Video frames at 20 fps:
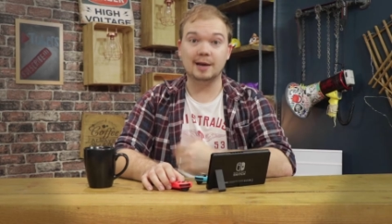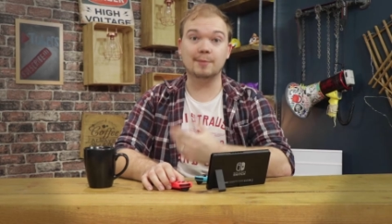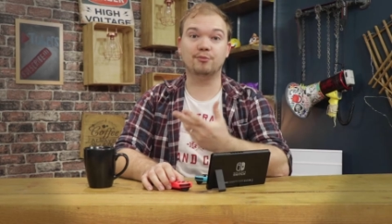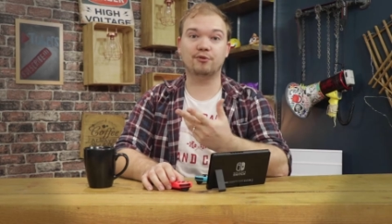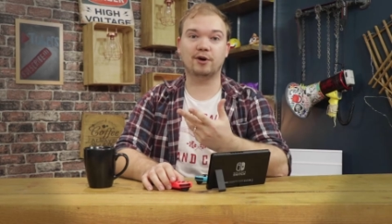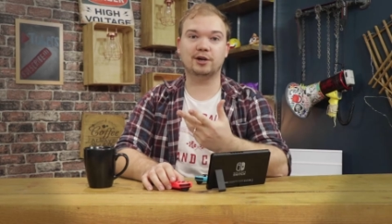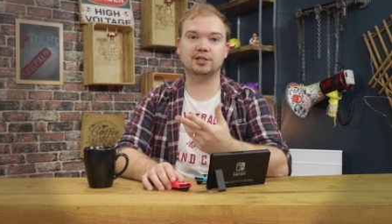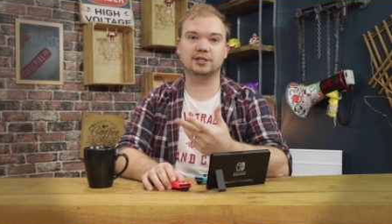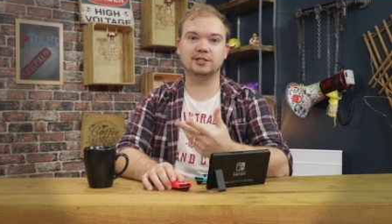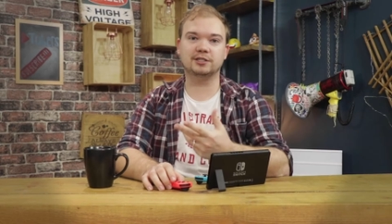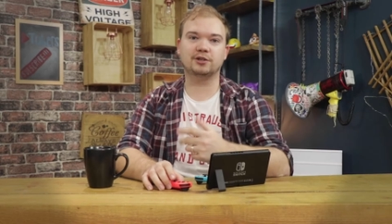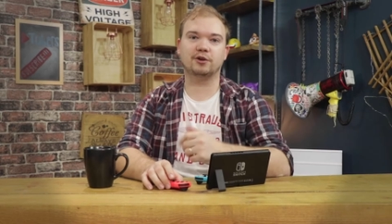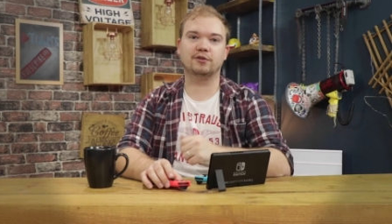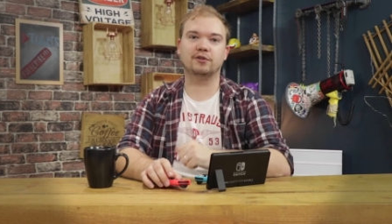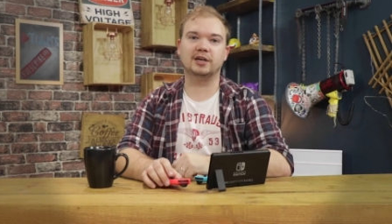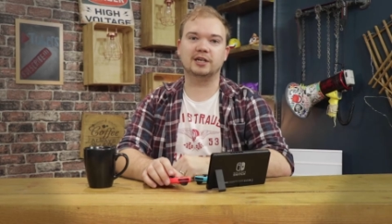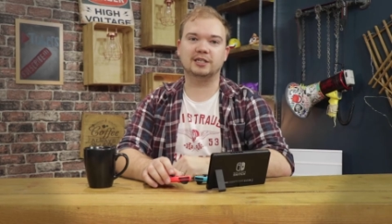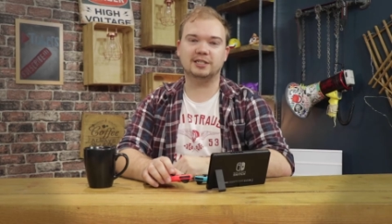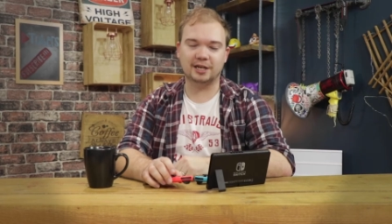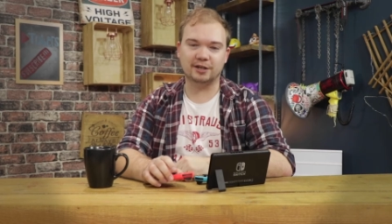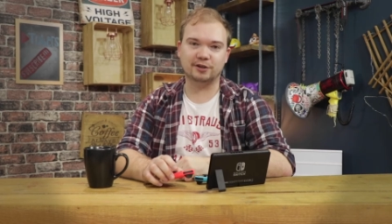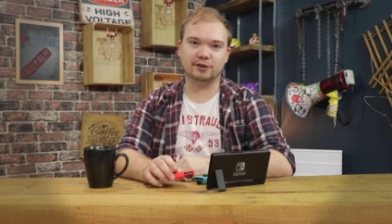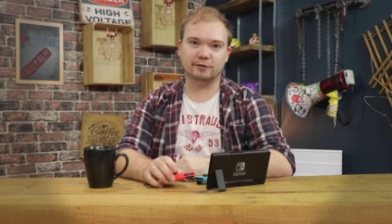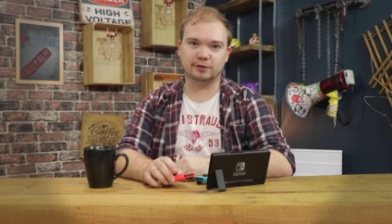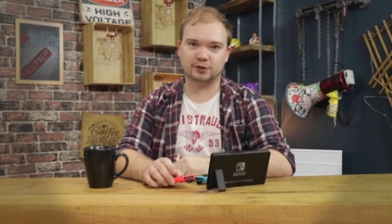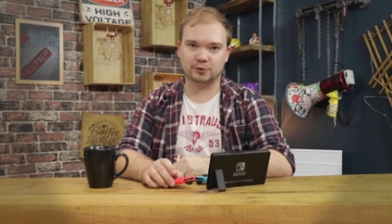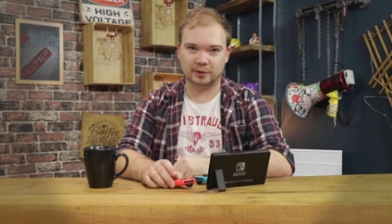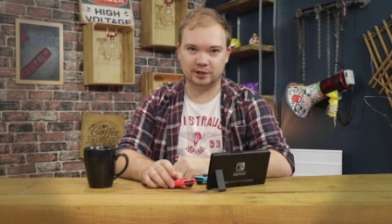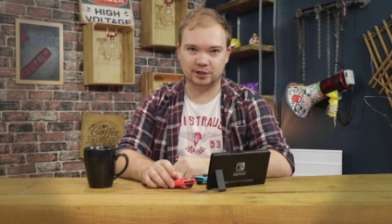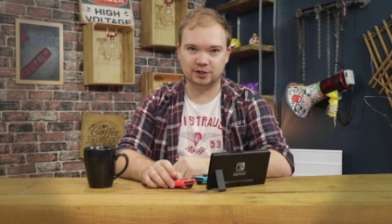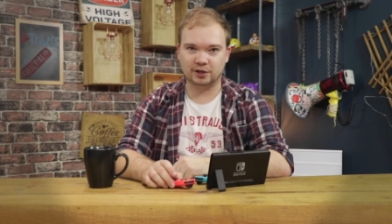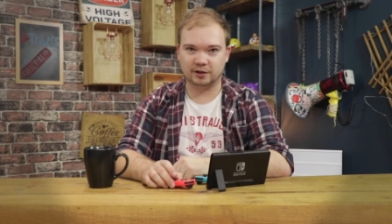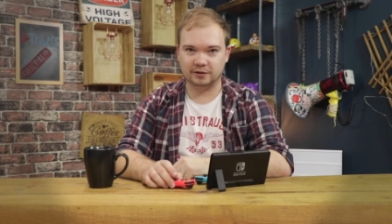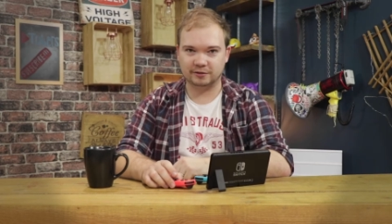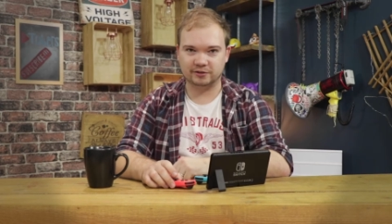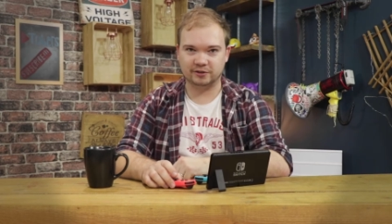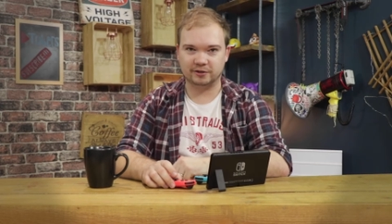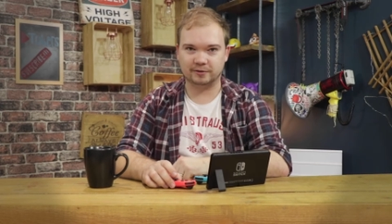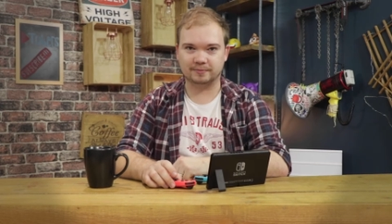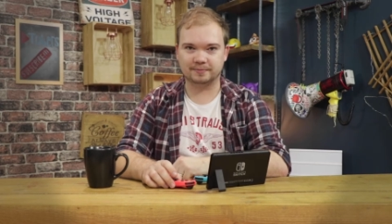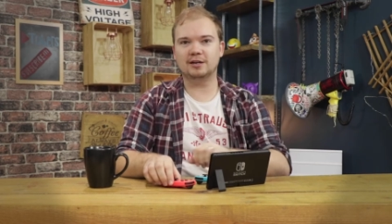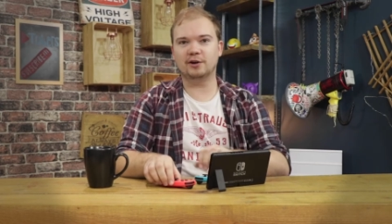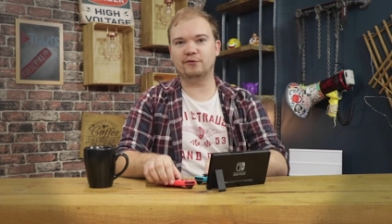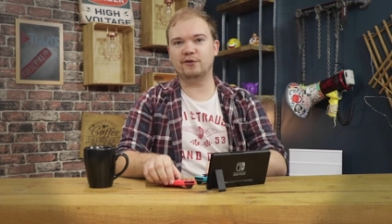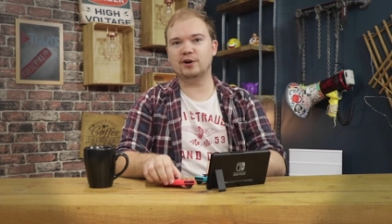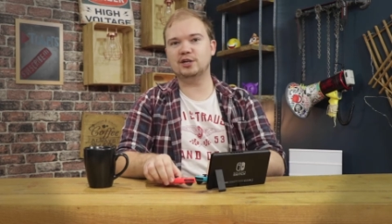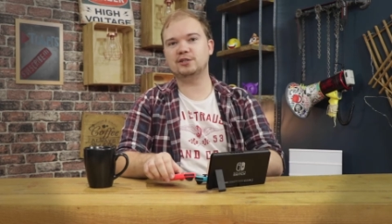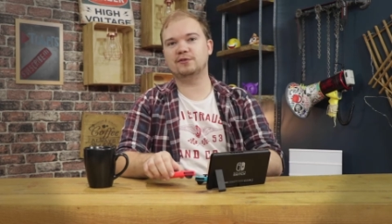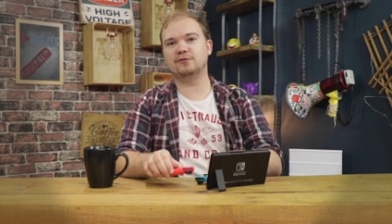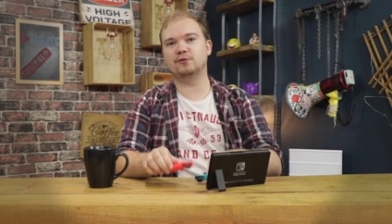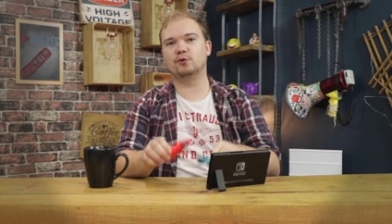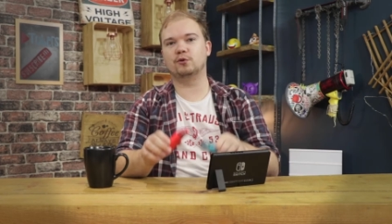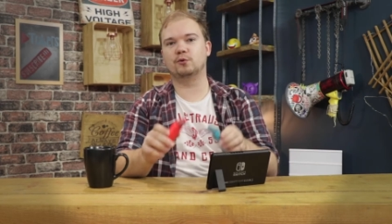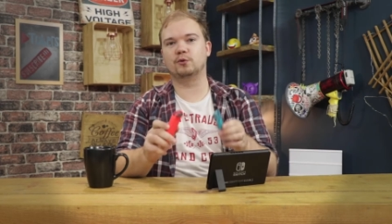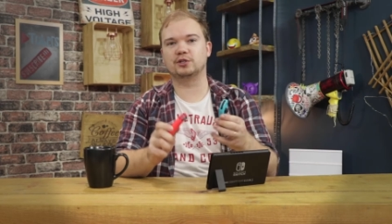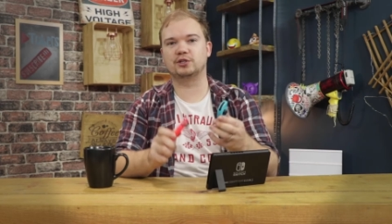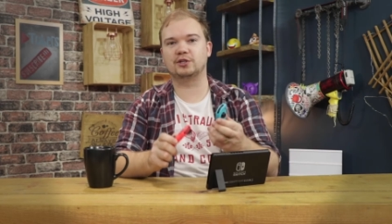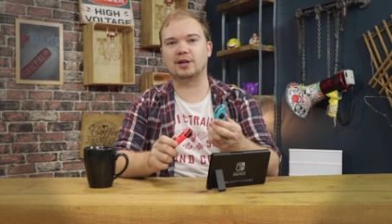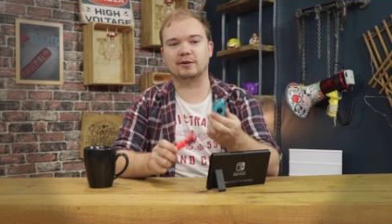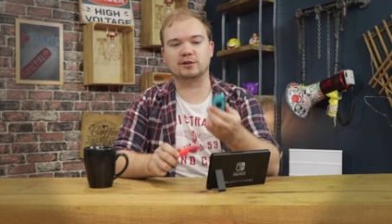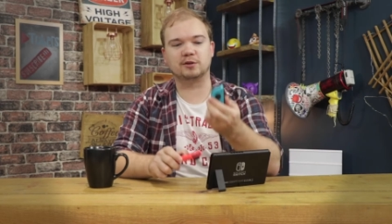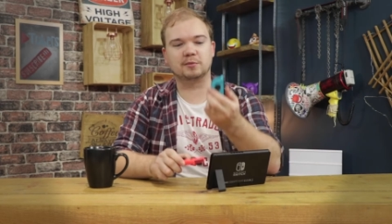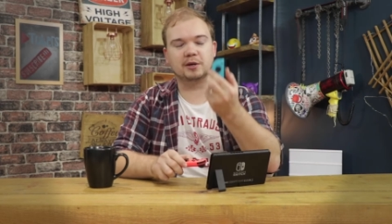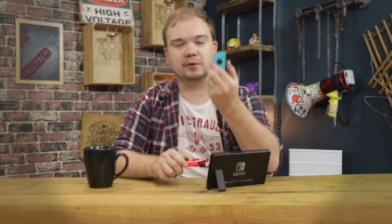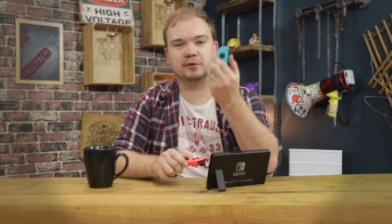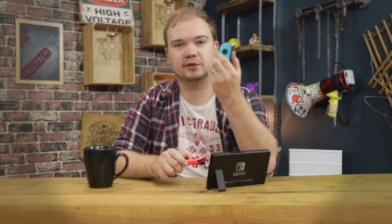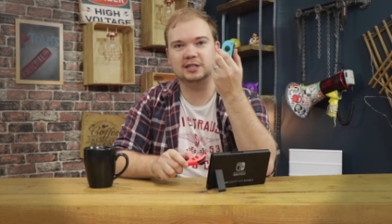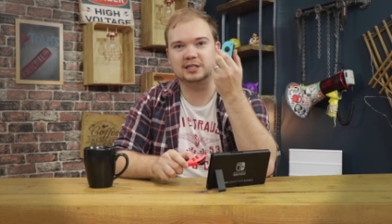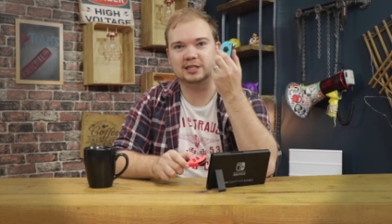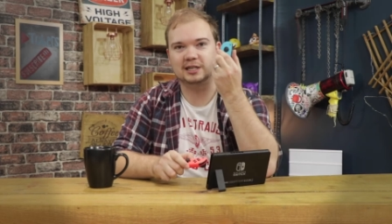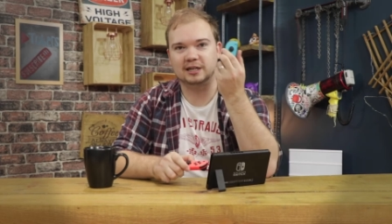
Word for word: impressions on the Nintendo Switch console. Now, first of all, what stood out to me were these